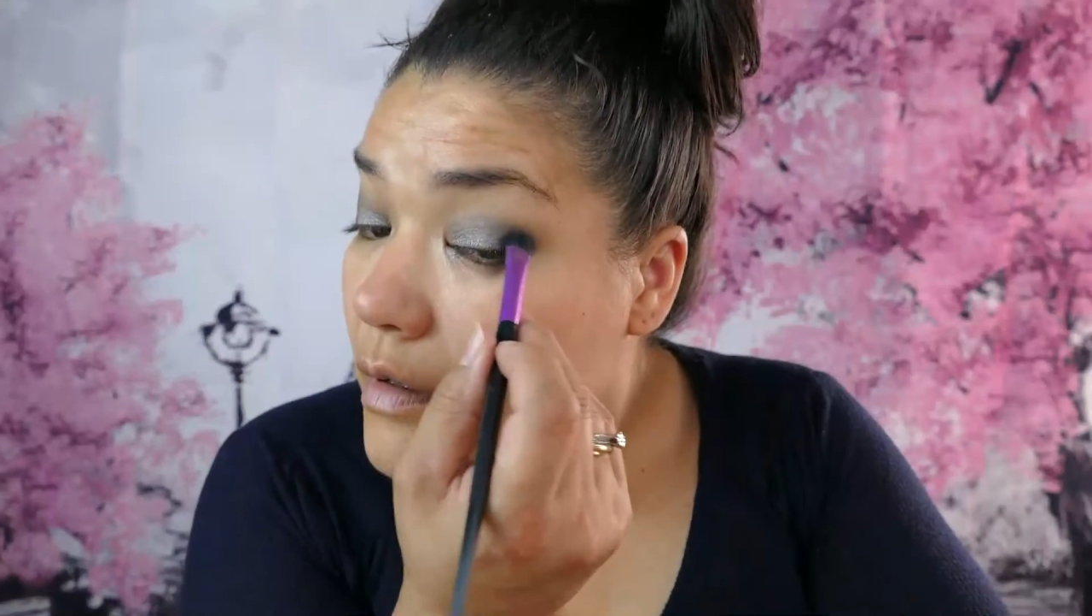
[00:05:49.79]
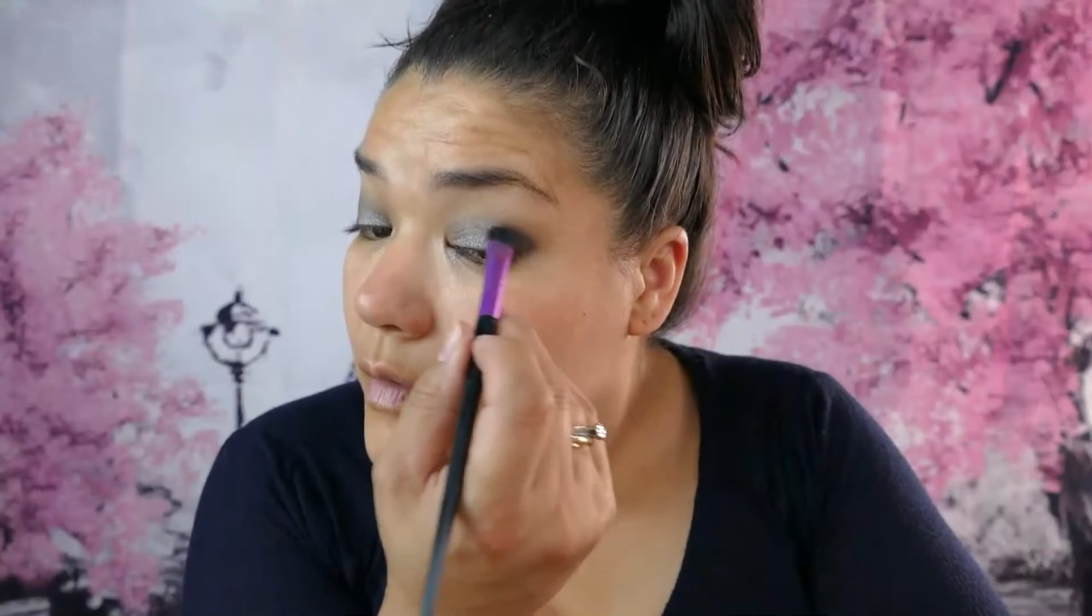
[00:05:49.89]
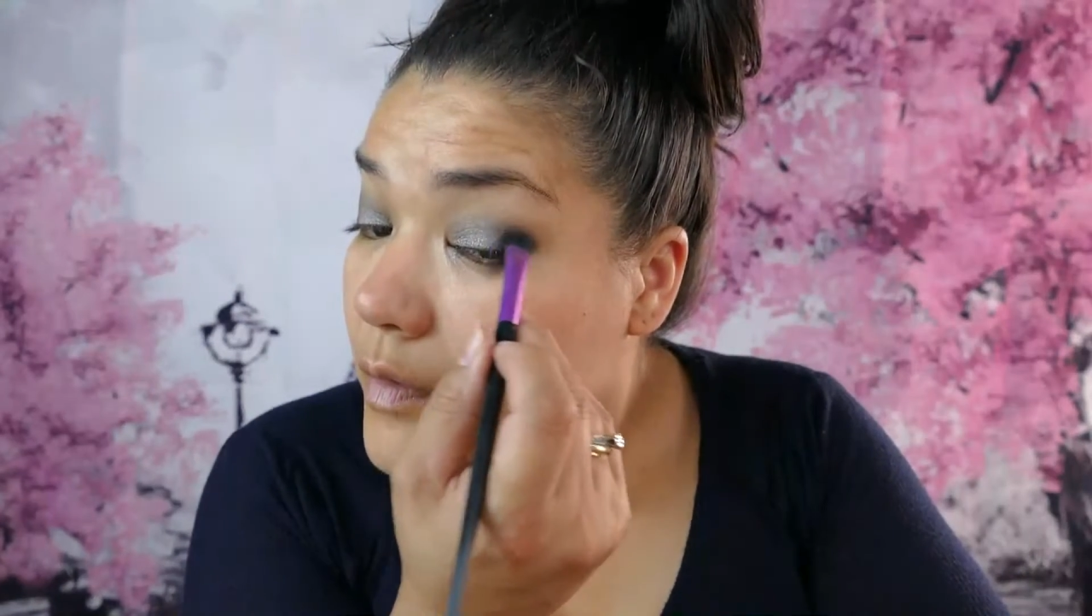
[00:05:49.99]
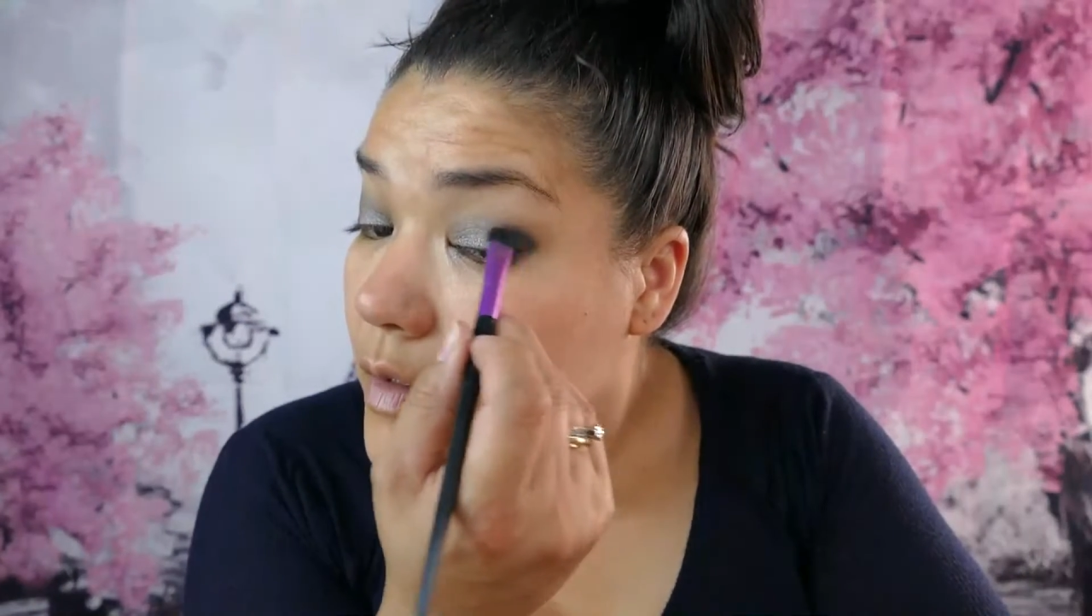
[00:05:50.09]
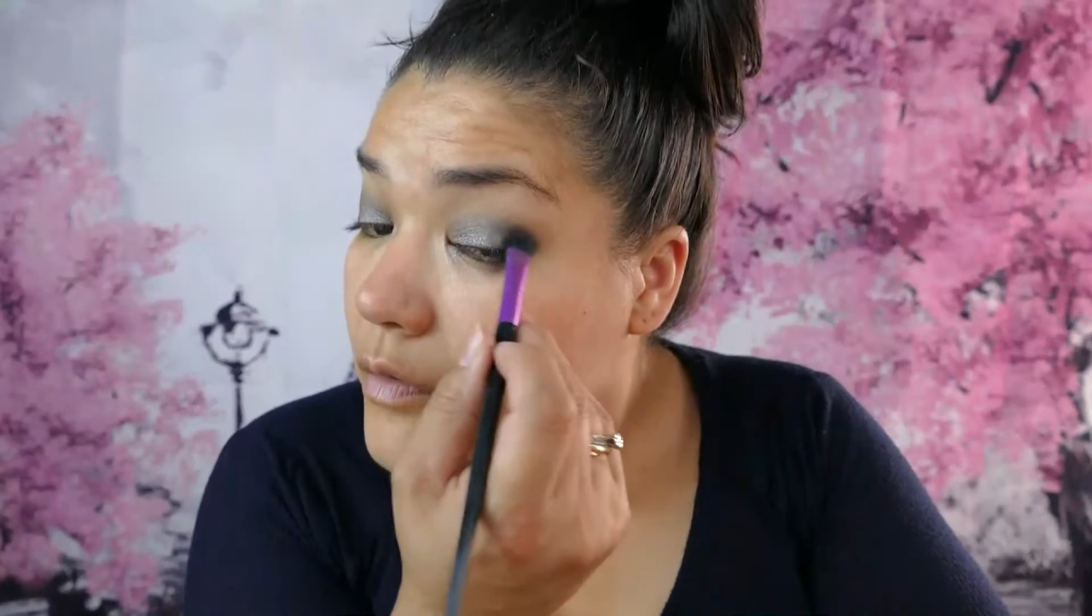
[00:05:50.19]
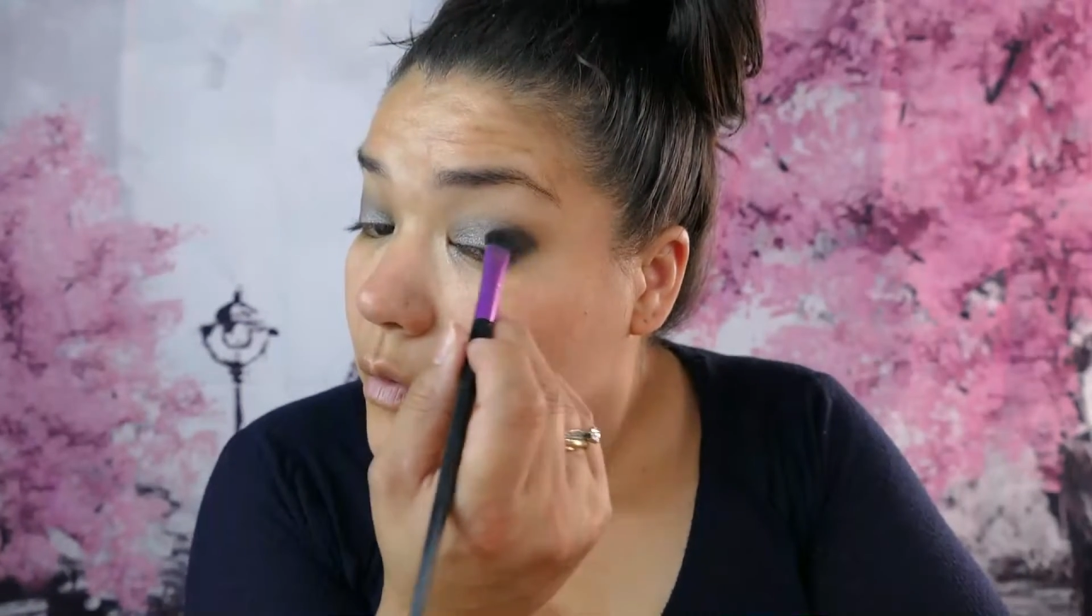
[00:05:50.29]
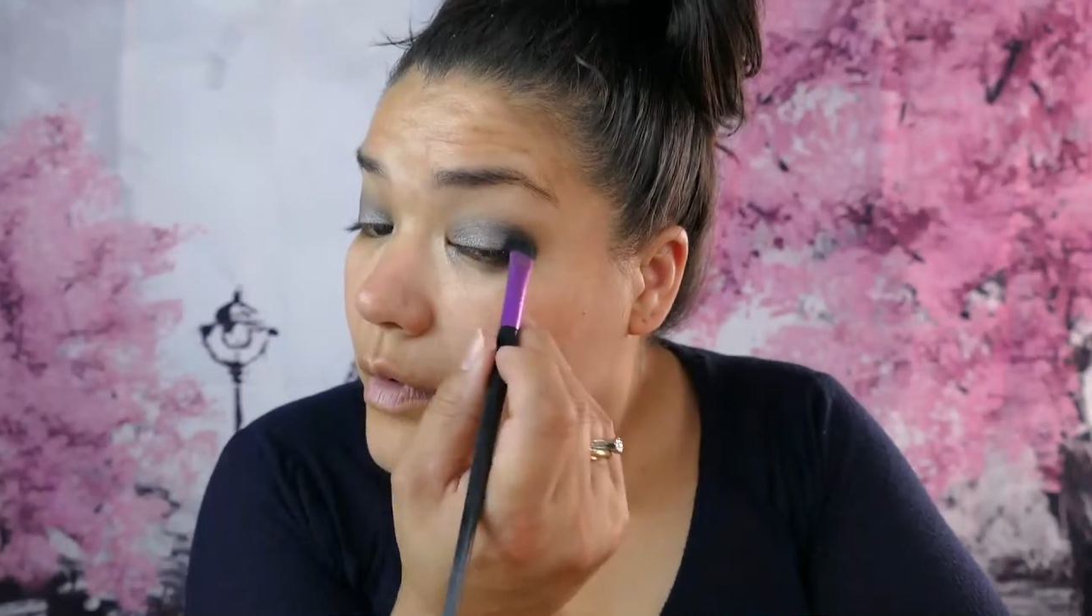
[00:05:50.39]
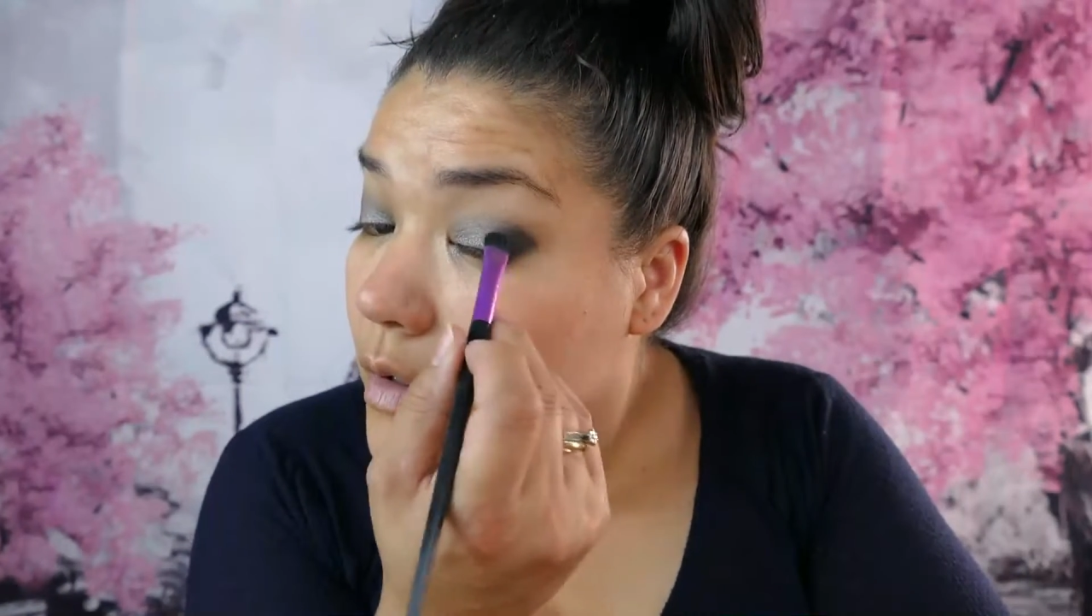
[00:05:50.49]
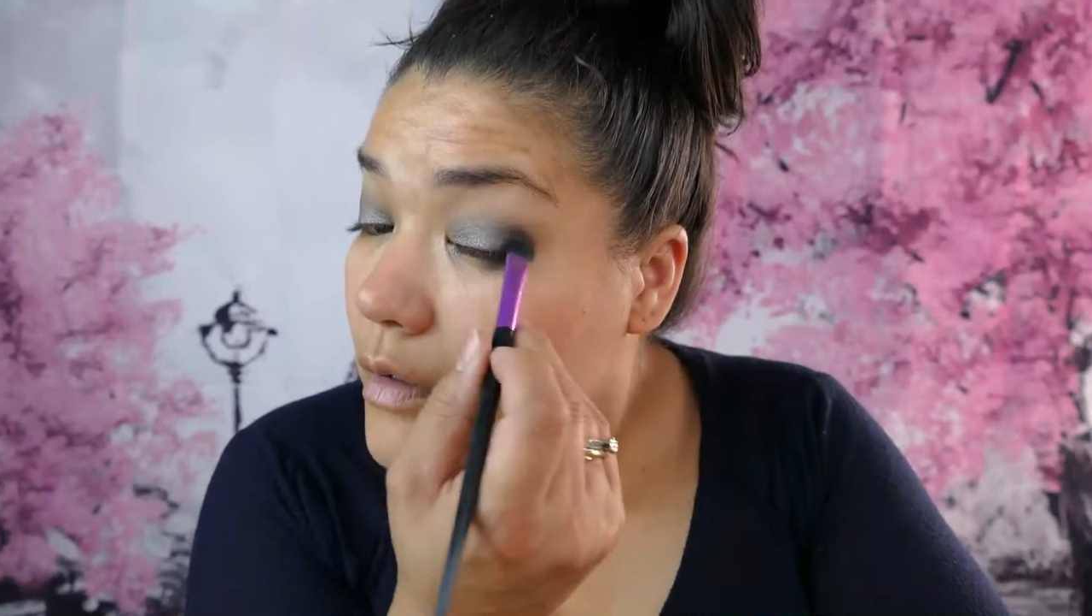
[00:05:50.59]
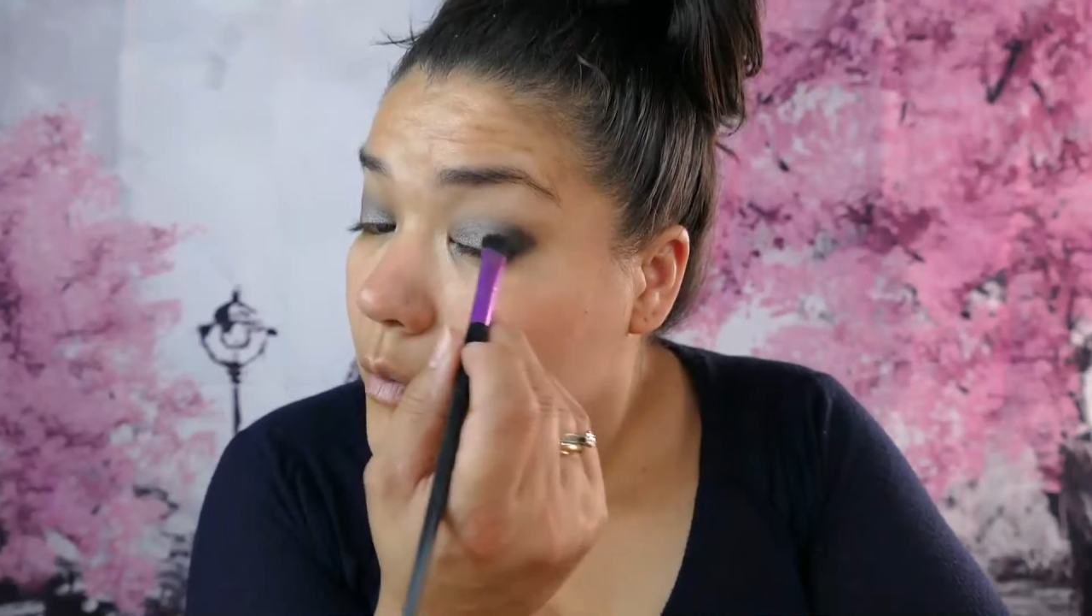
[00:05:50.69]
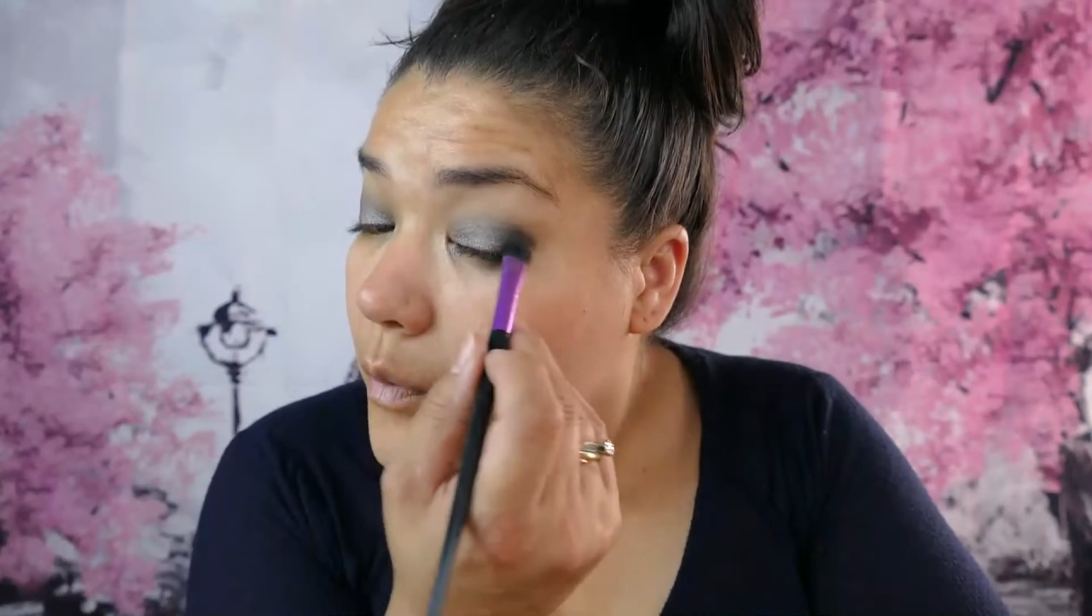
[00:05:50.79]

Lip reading: on this one,